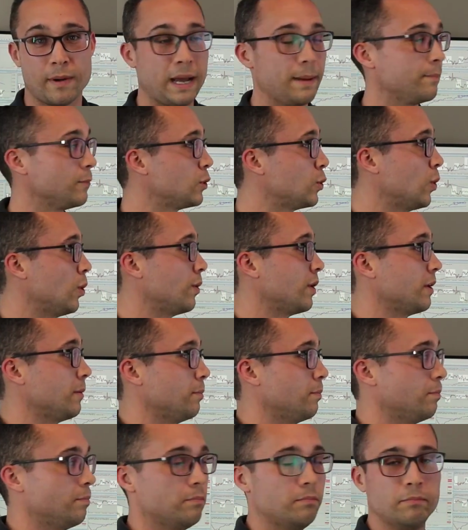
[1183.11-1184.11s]
I'm
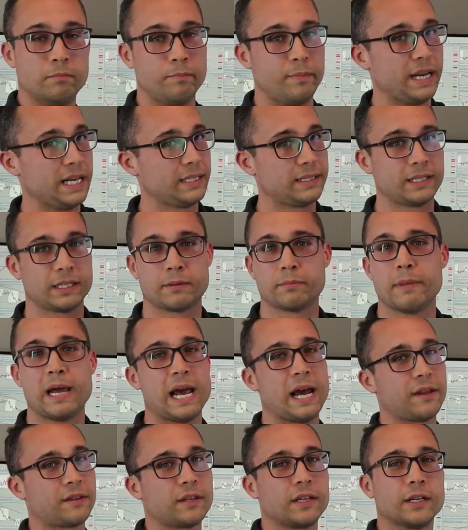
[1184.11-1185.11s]
quoting basic
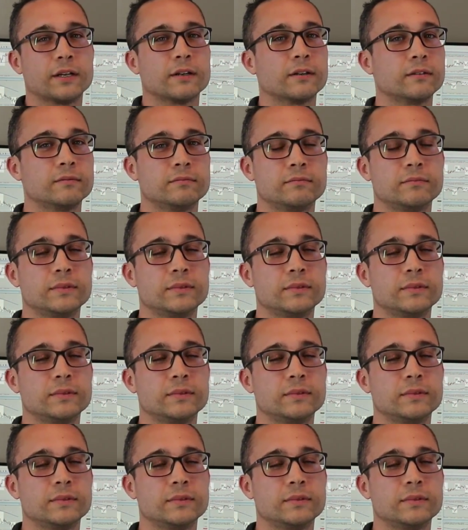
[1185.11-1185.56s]
math here.